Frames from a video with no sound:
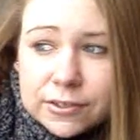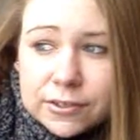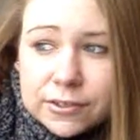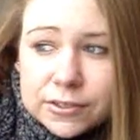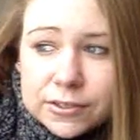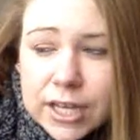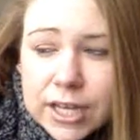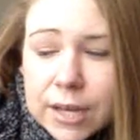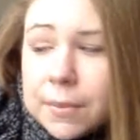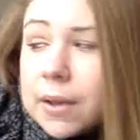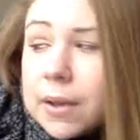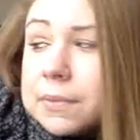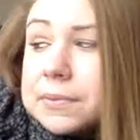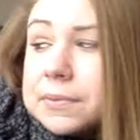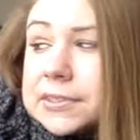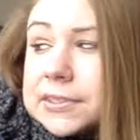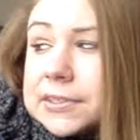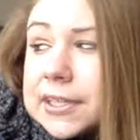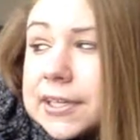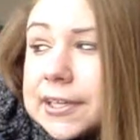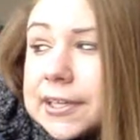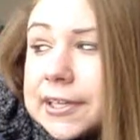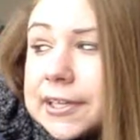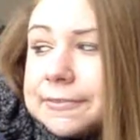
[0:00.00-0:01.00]
the whole time I
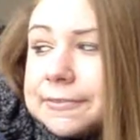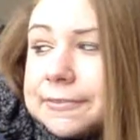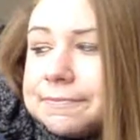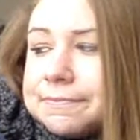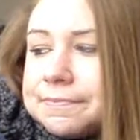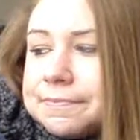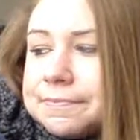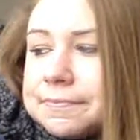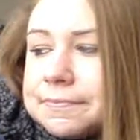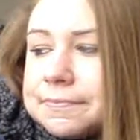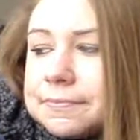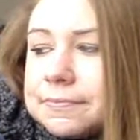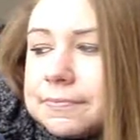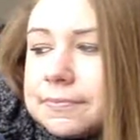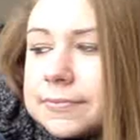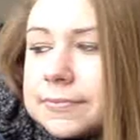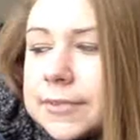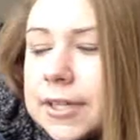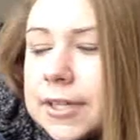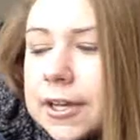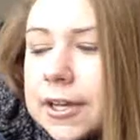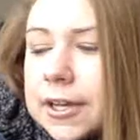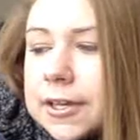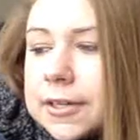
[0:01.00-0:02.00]
was there.
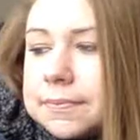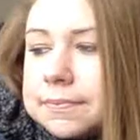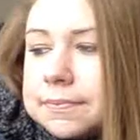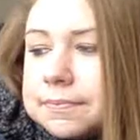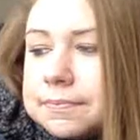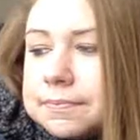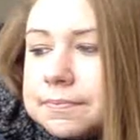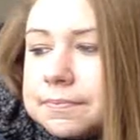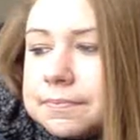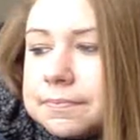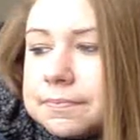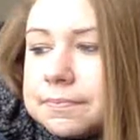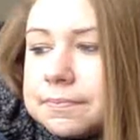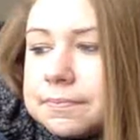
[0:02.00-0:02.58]
Um,